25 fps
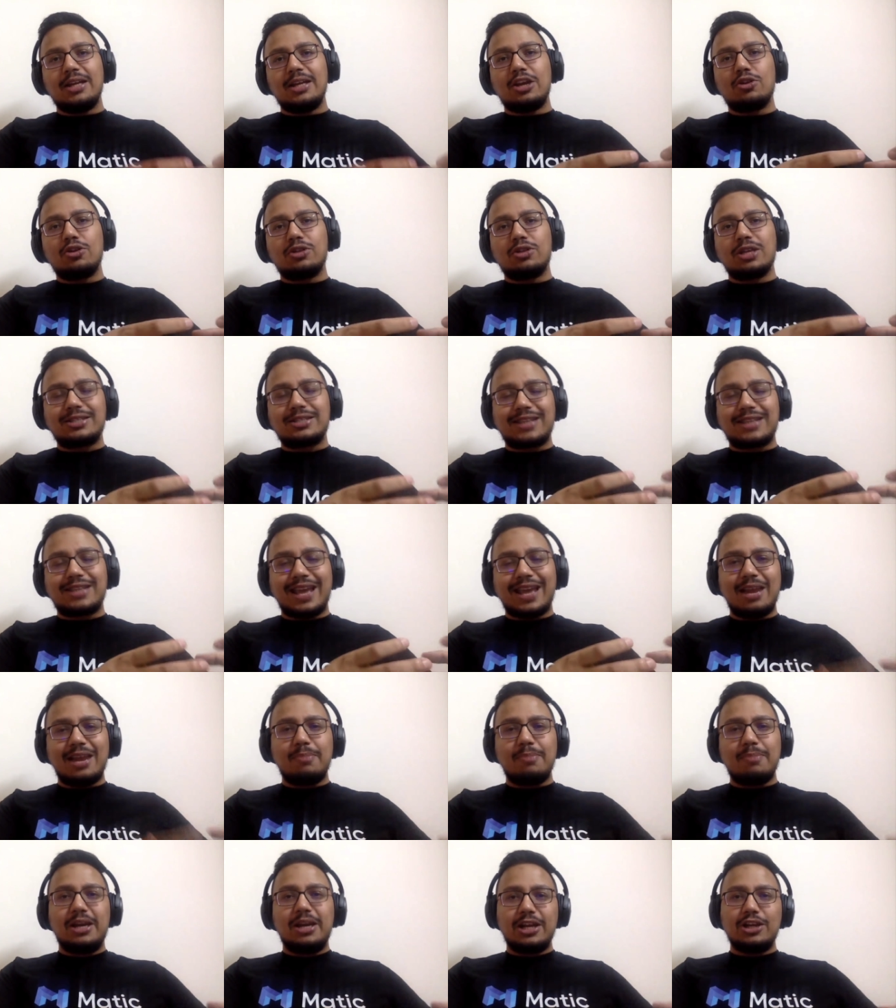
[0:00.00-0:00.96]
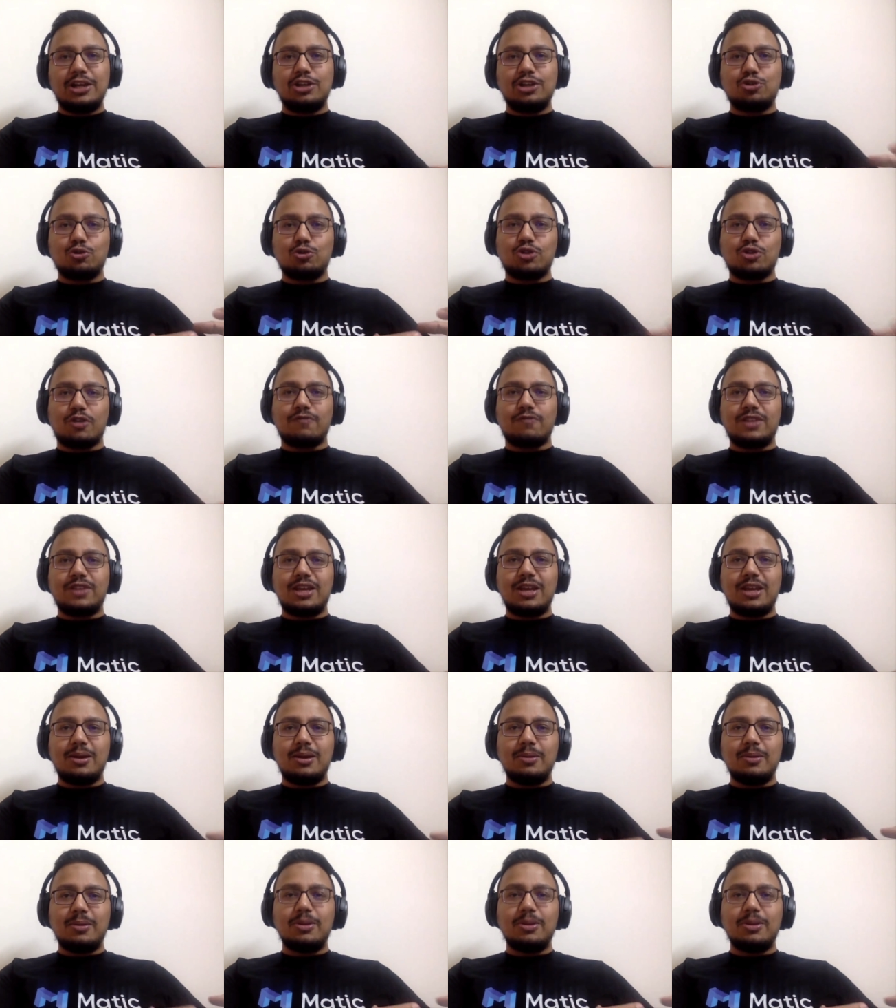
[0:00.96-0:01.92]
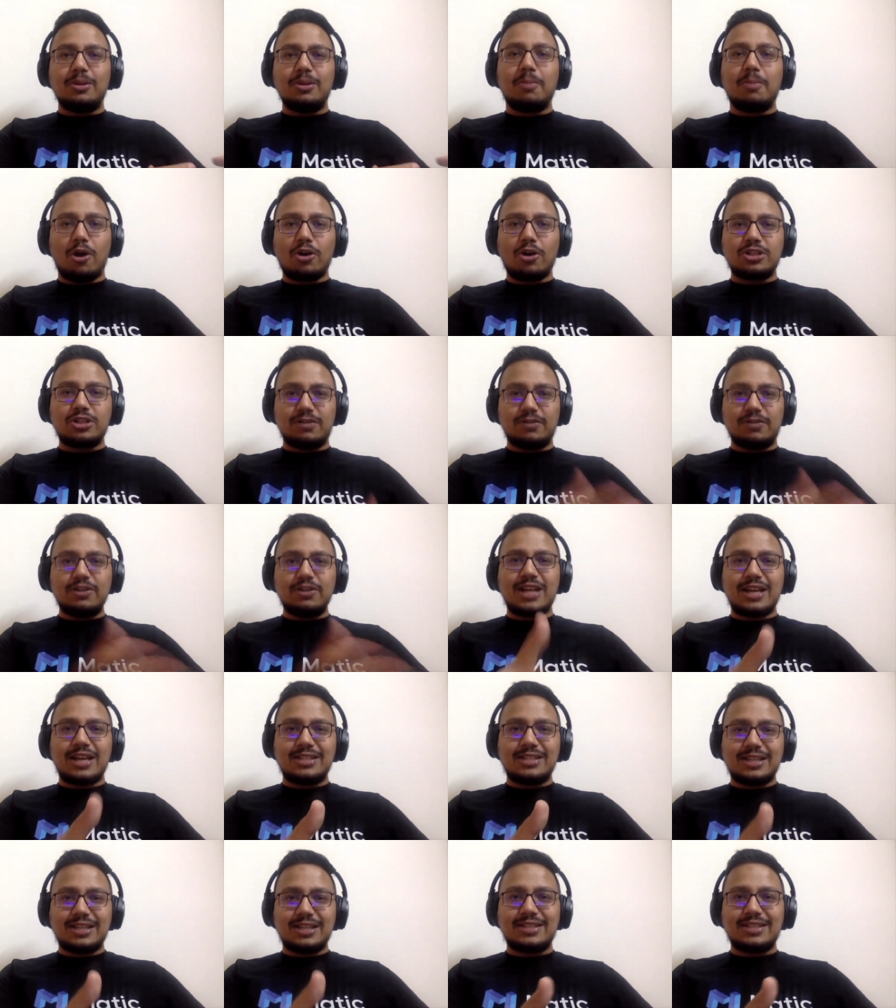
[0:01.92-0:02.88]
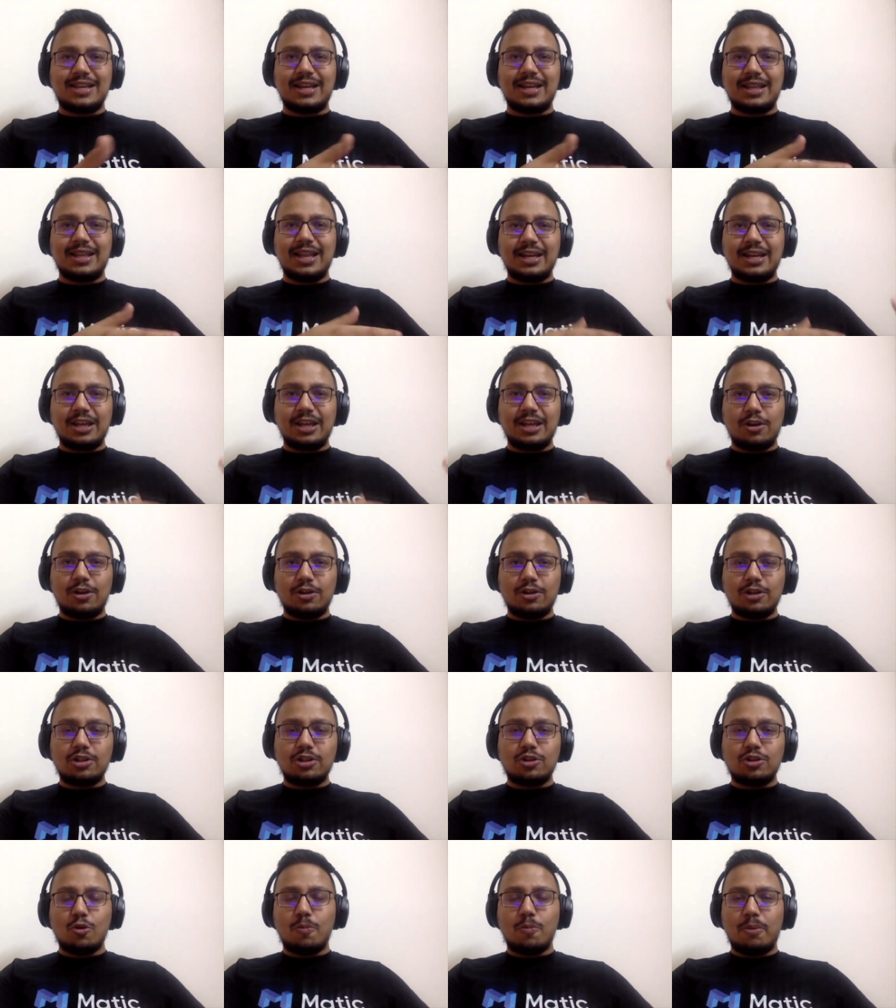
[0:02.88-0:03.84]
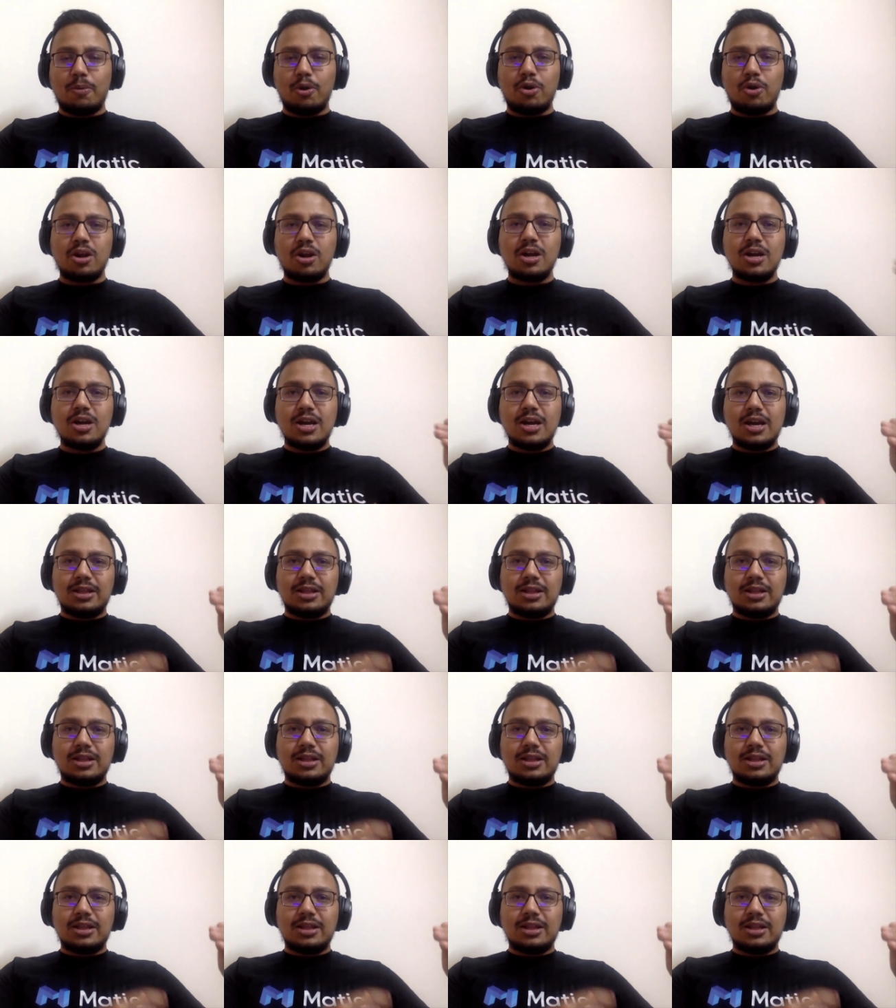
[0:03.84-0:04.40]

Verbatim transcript: you know the scalability issues of the the blockchain which i just said that yeah. you know the throughput